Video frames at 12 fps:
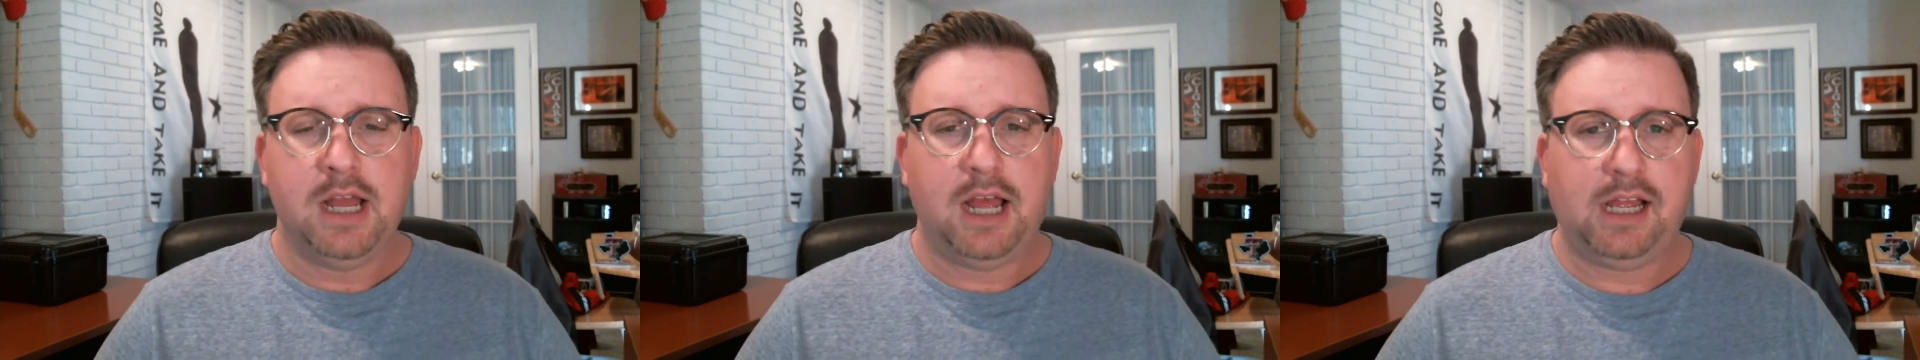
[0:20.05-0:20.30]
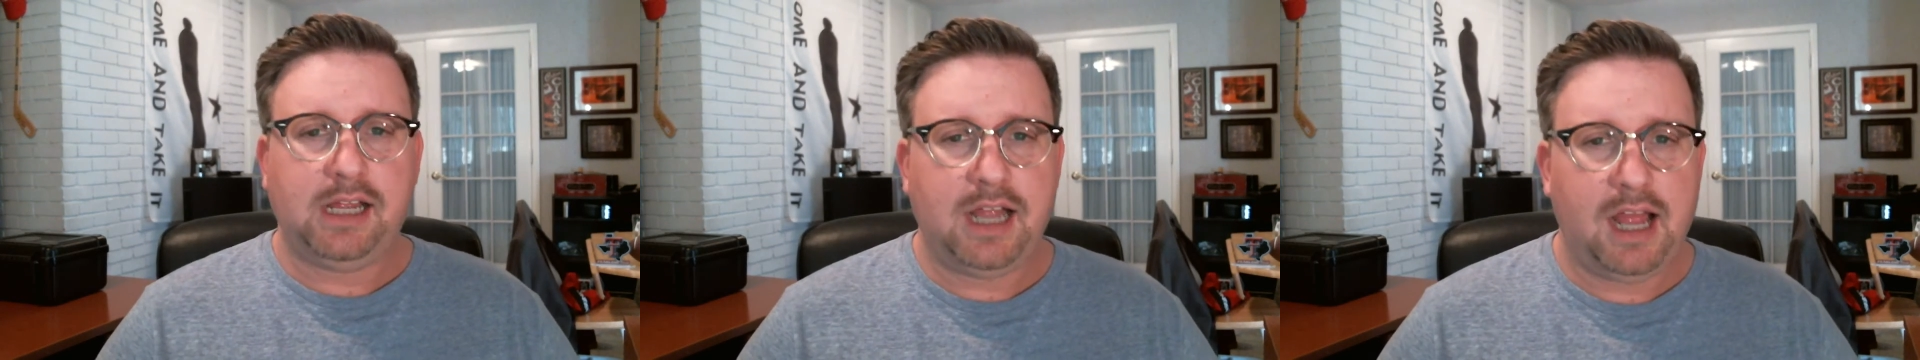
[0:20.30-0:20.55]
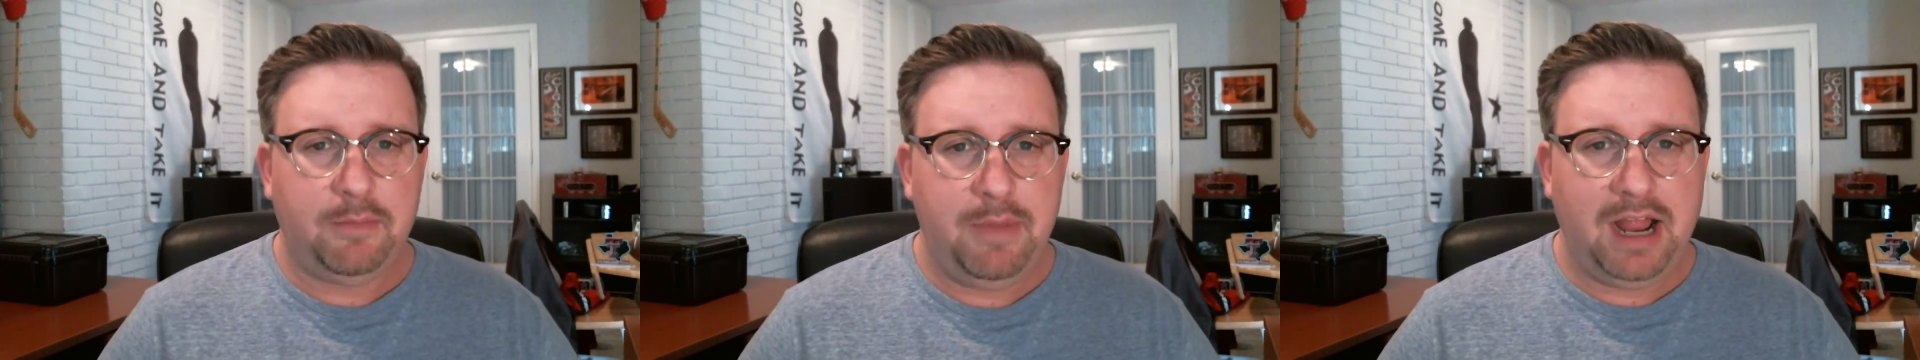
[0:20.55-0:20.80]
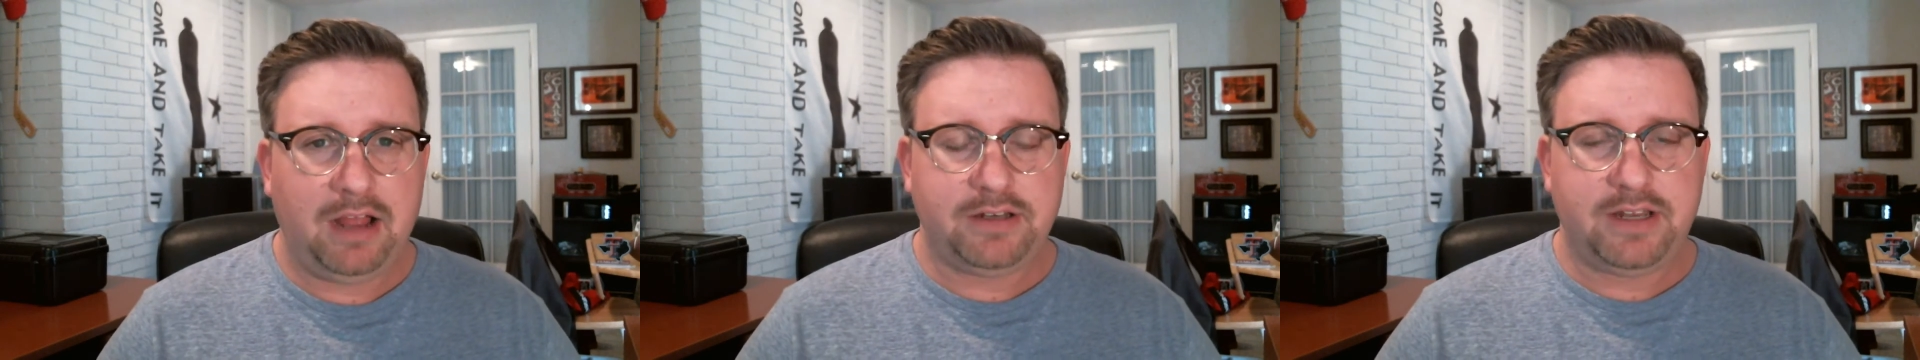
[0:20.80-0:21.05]
uh,
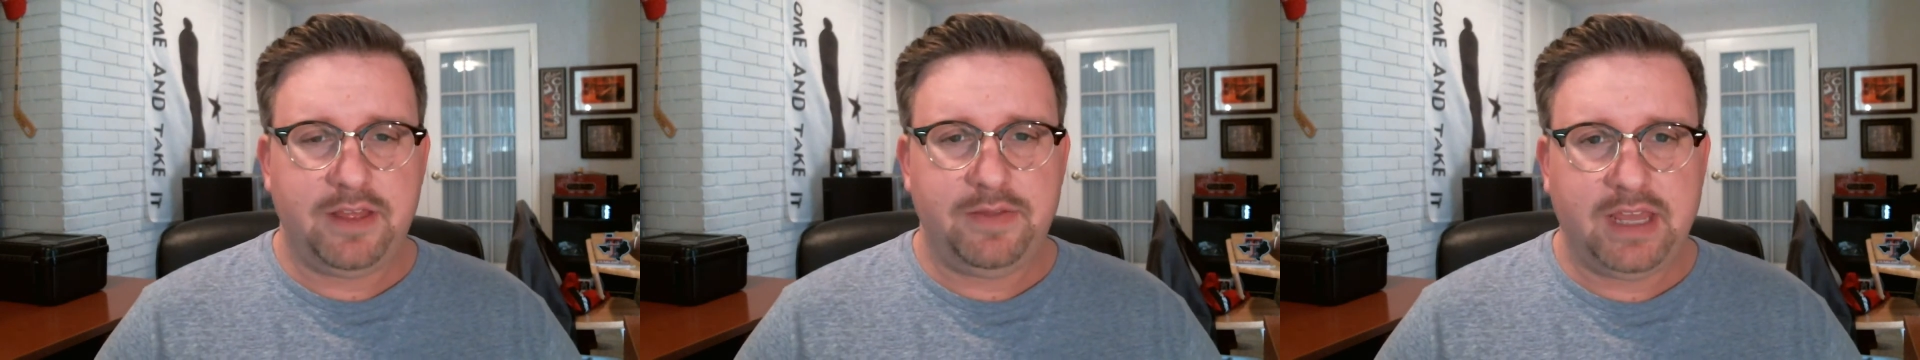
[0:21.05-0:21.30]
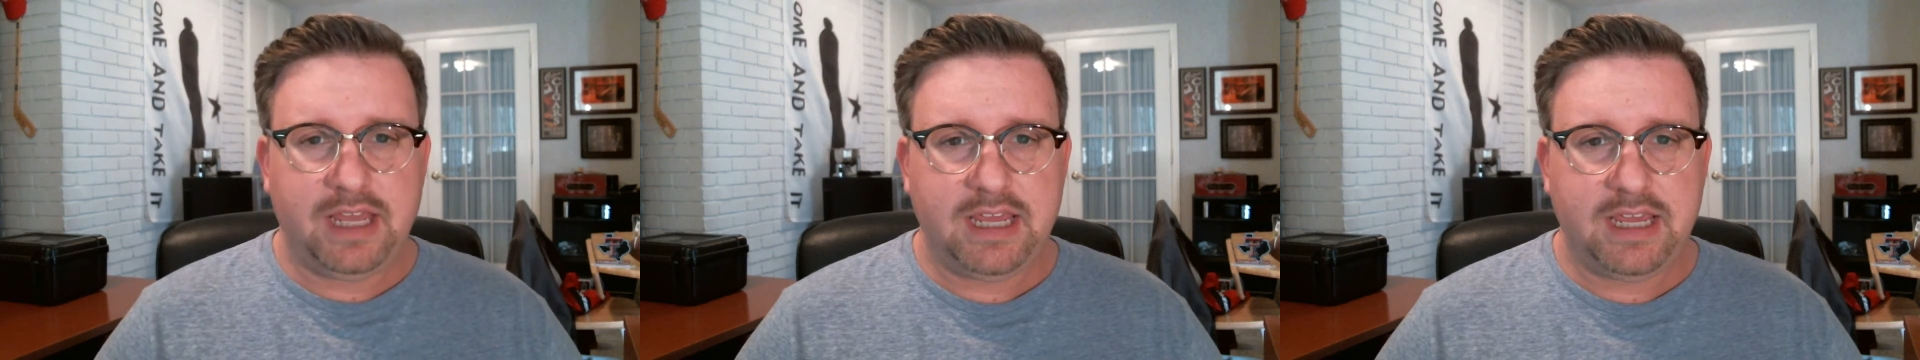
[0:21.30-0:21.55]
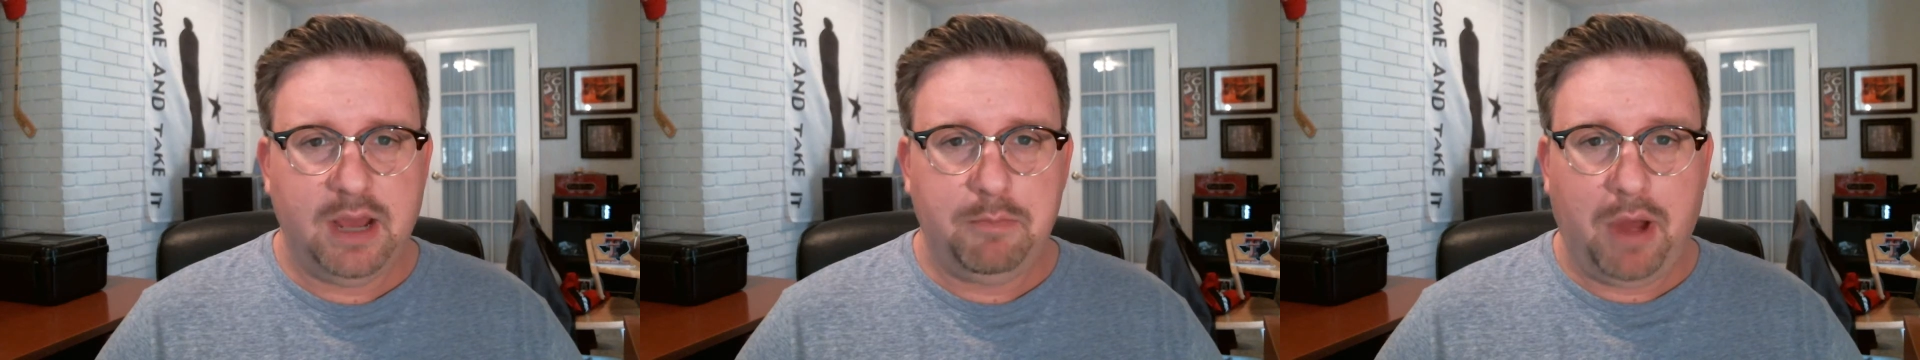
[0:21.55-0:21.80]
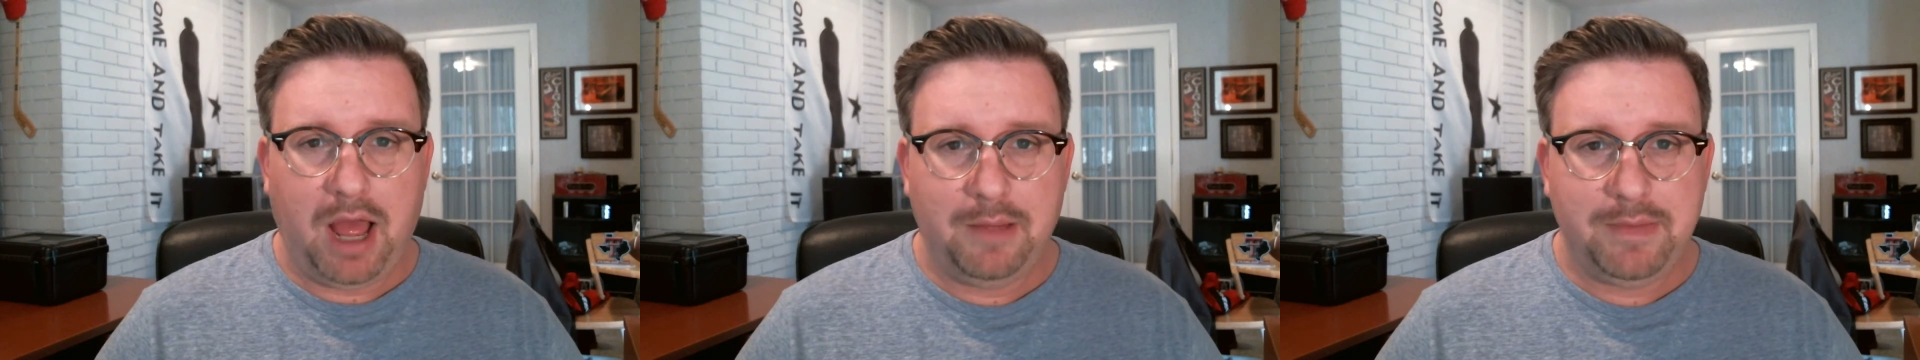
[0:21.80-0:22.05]
about the uh,
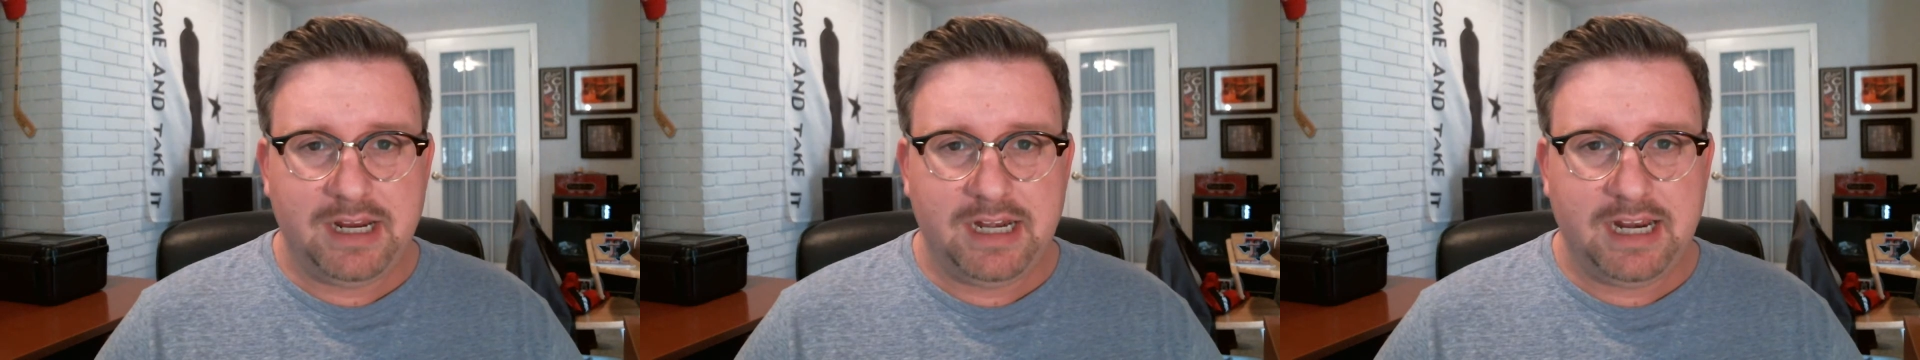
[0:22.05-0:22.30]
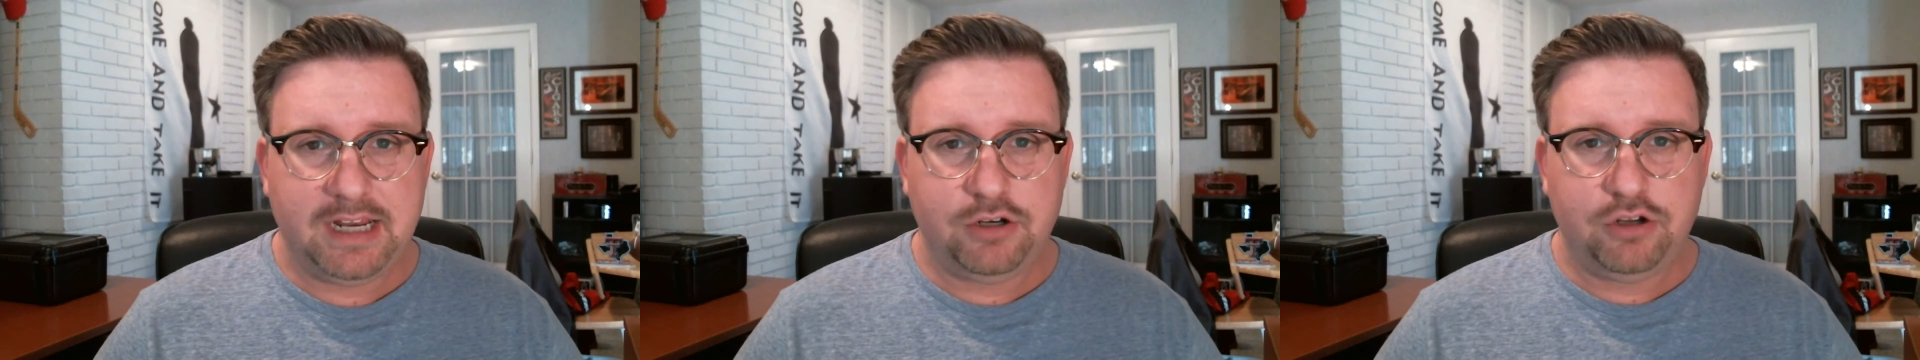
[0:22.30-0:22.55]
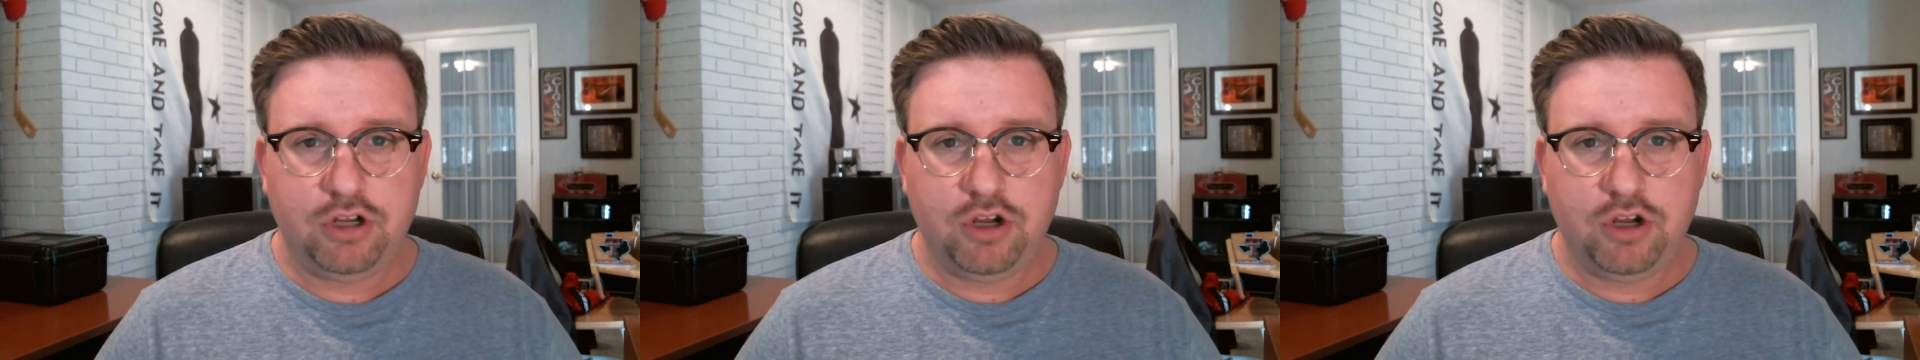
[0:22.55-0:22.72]
bombing in New